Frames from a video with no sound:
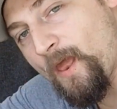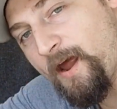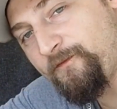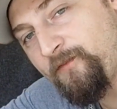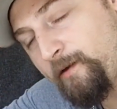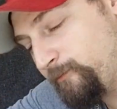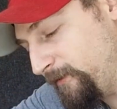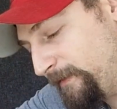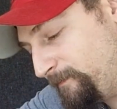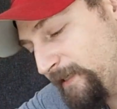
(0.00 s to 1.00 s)
Have fun
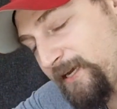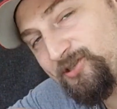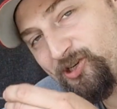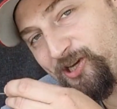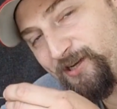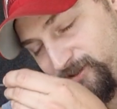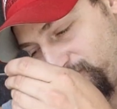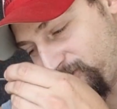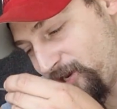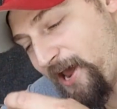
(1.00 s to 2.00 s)
with it. That's the key, is
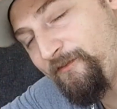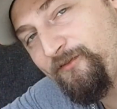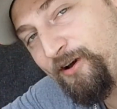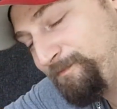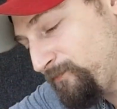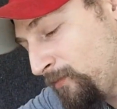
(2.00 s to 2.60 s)
just to have fun.